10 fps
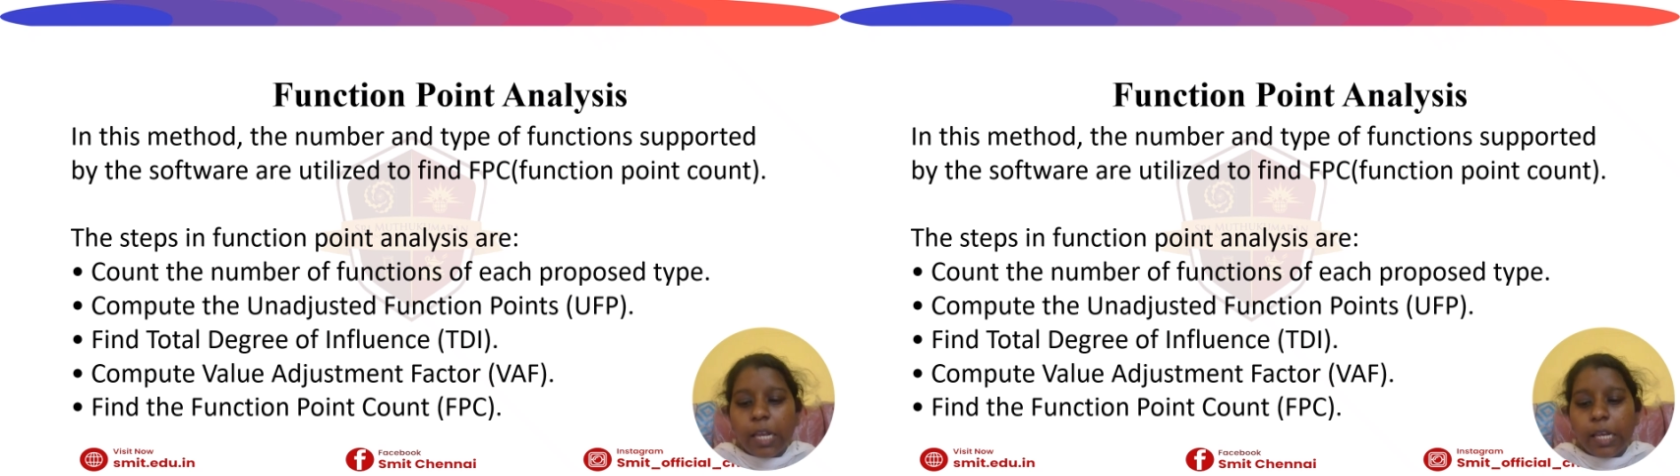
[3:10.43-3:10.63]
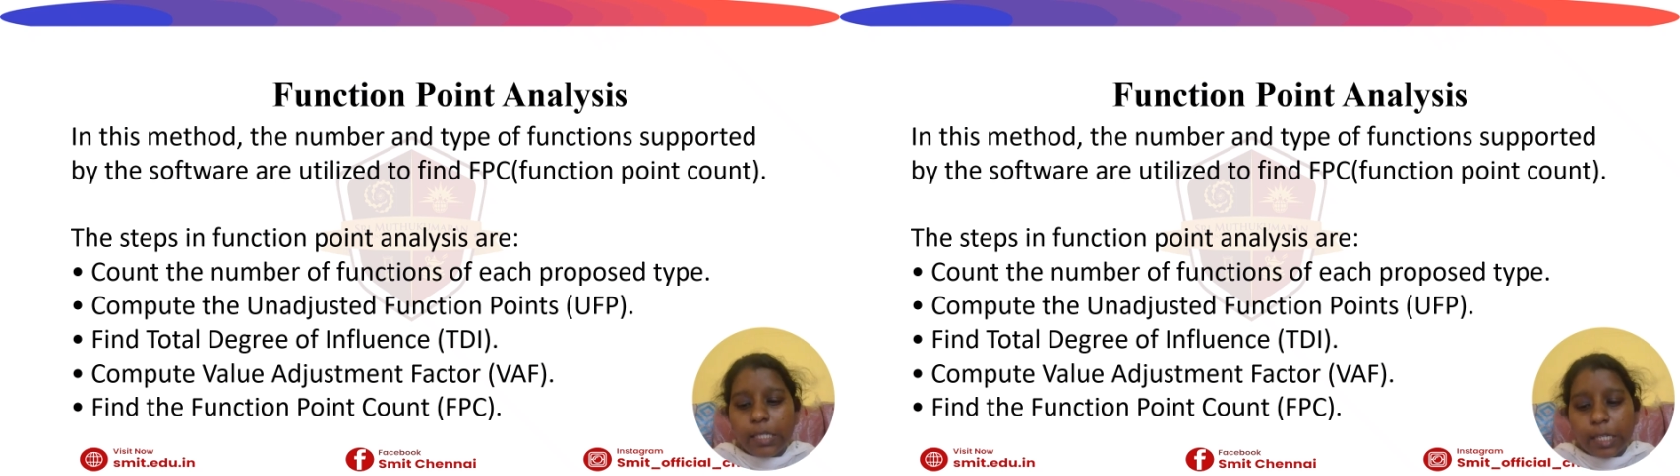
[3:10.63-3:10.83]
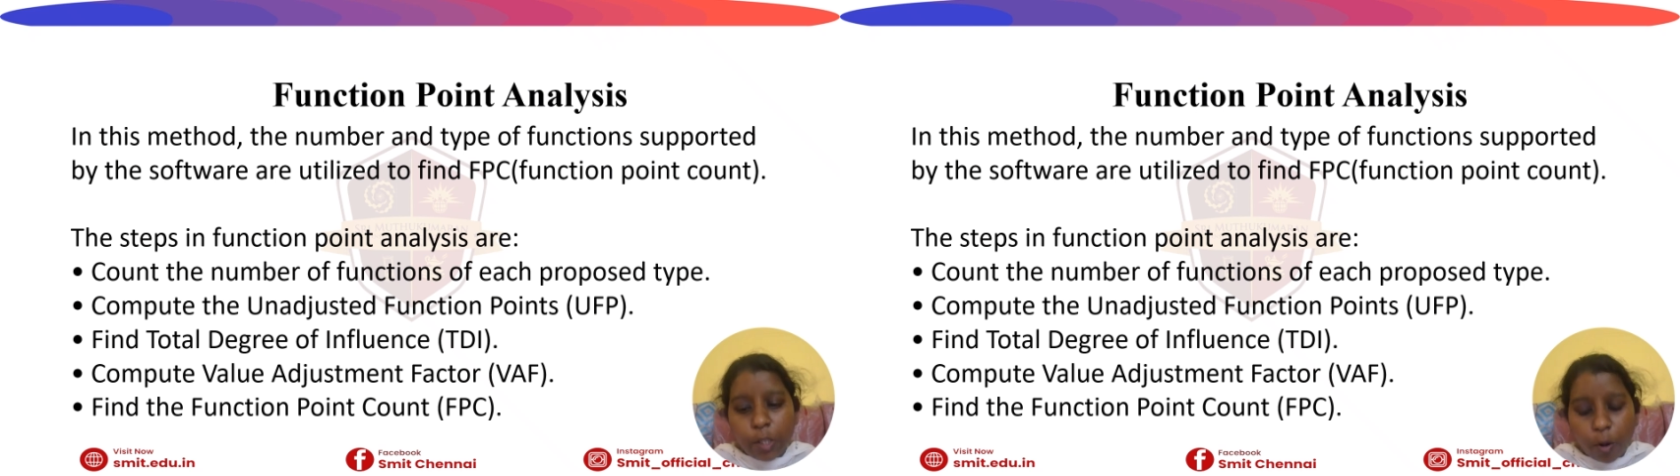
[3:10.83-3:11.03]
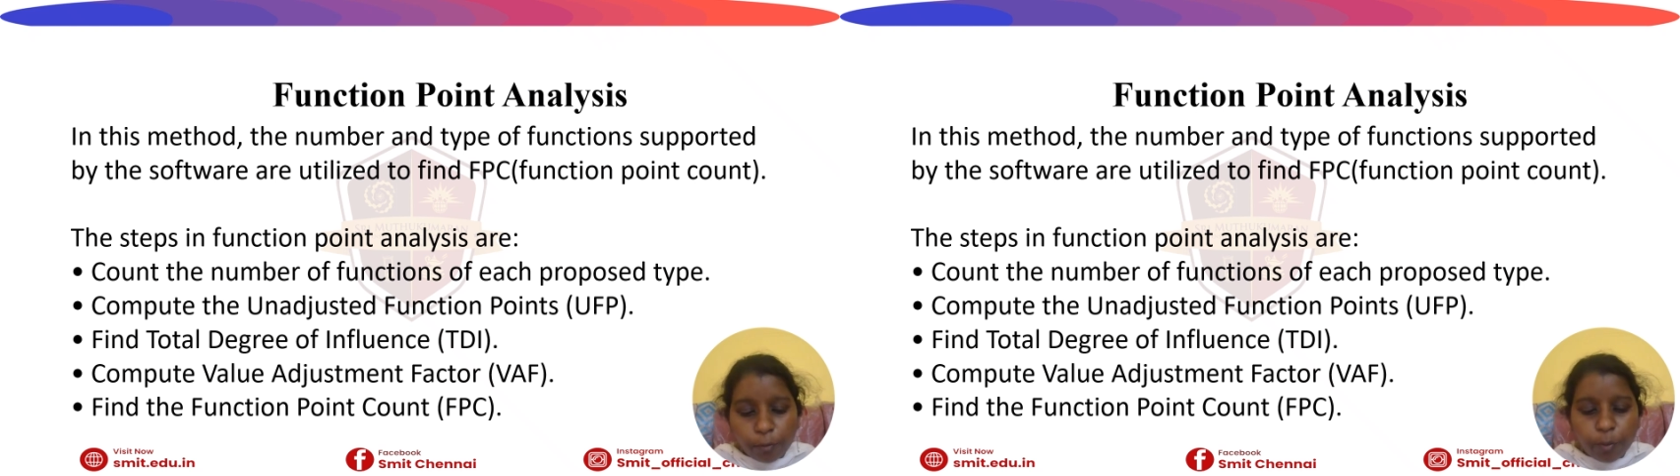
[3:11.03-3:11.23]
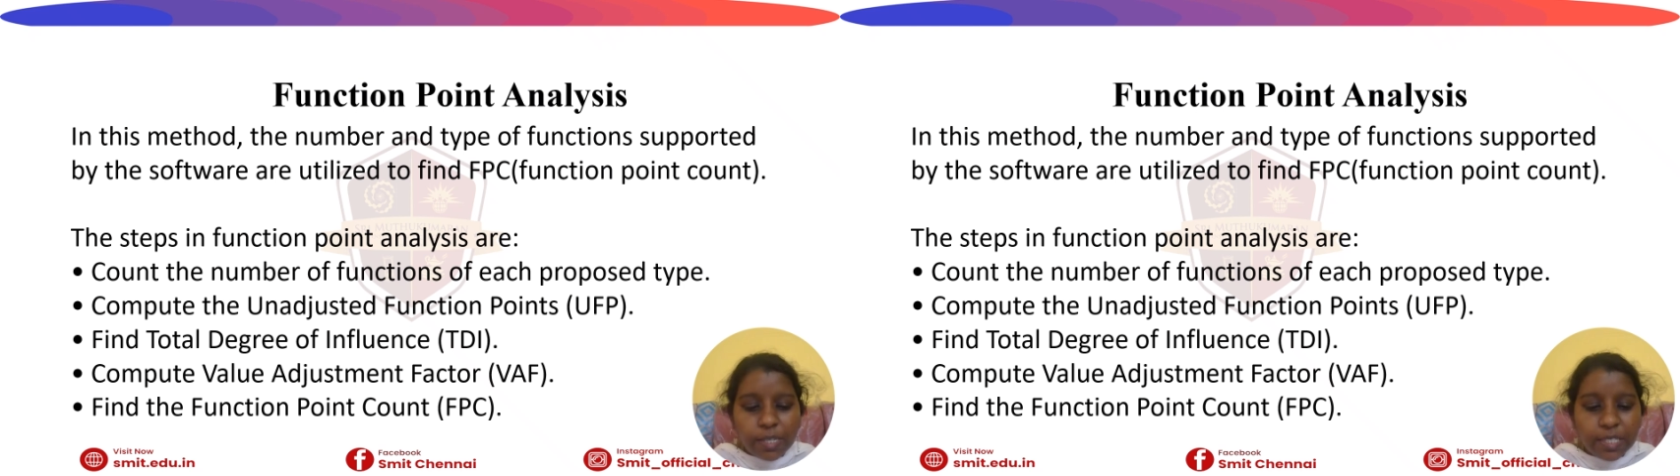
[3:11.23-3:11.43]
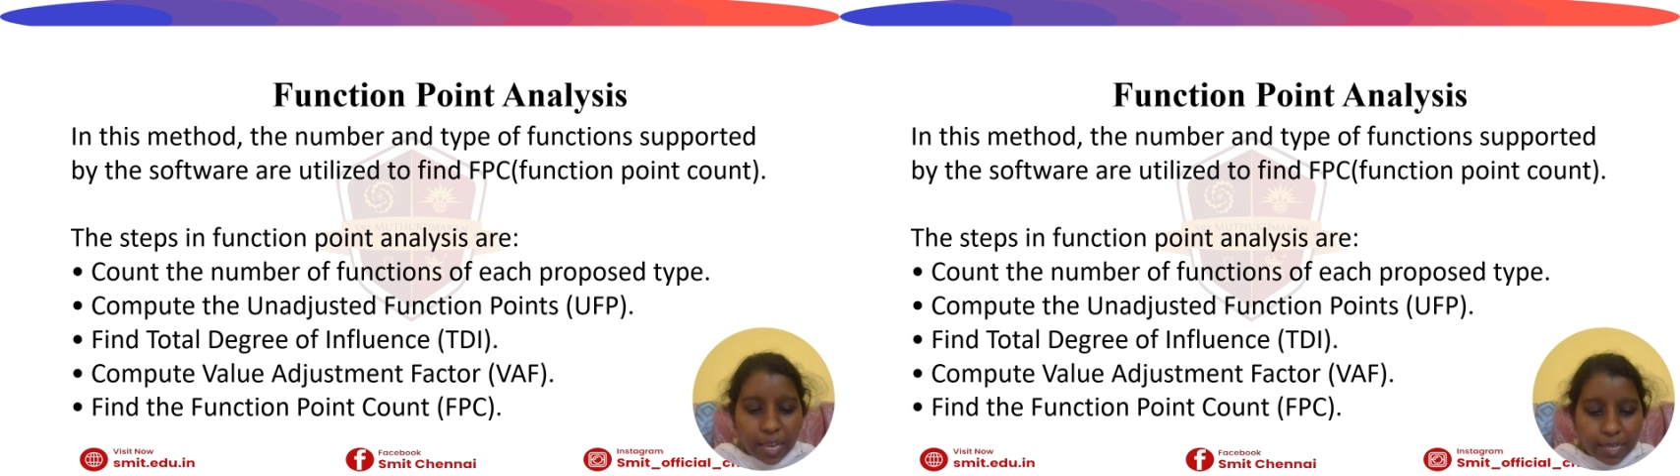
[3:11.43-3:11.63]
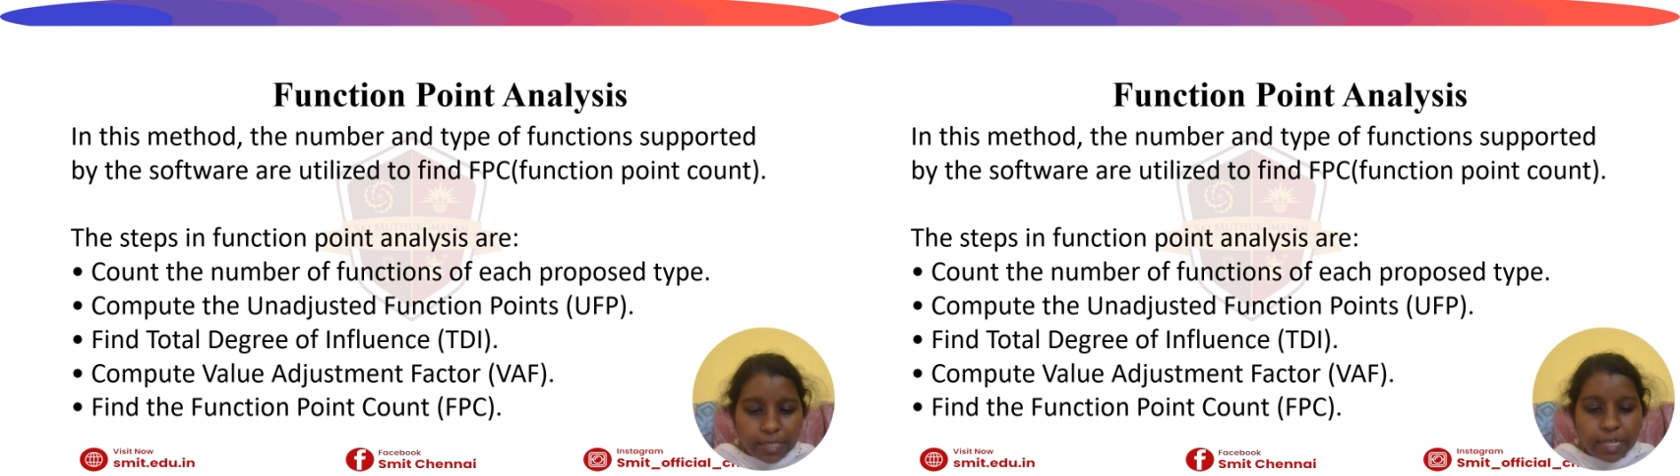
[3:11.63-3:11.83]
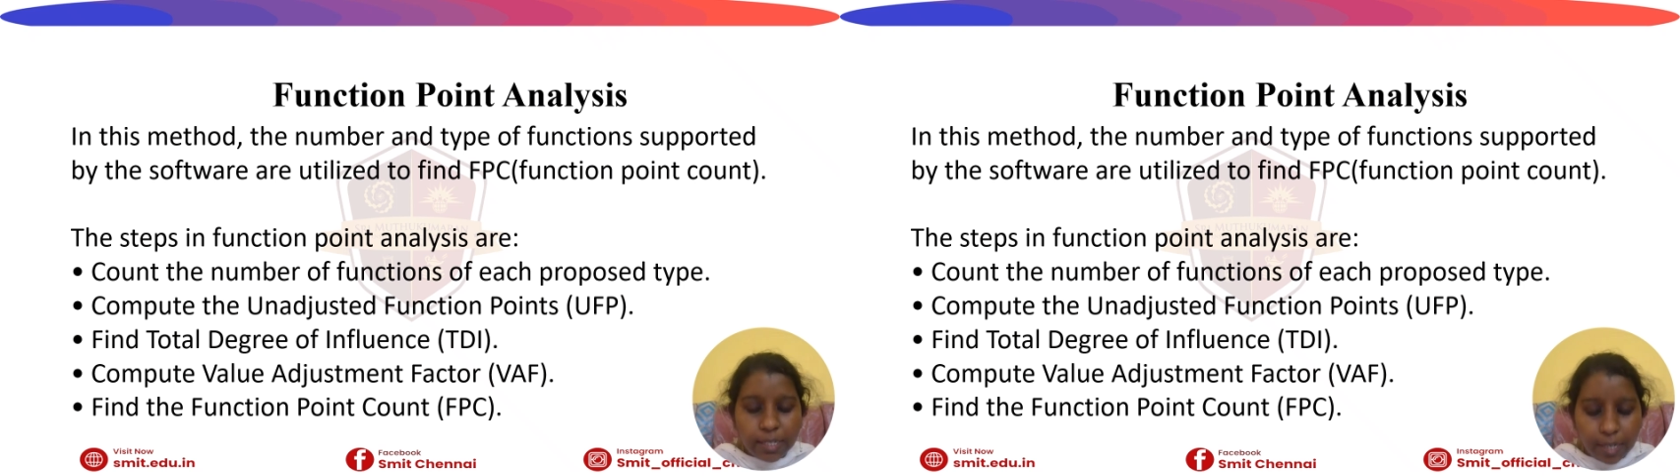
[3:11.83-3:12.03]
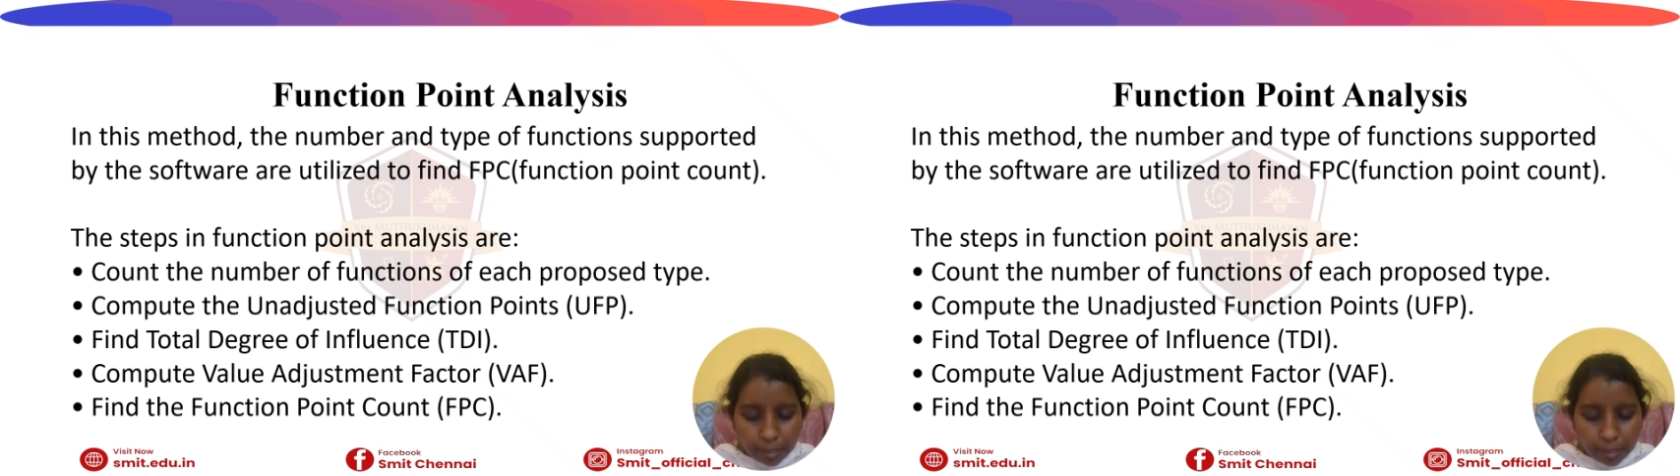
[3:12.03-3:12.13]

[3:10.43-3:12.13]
is a software sizing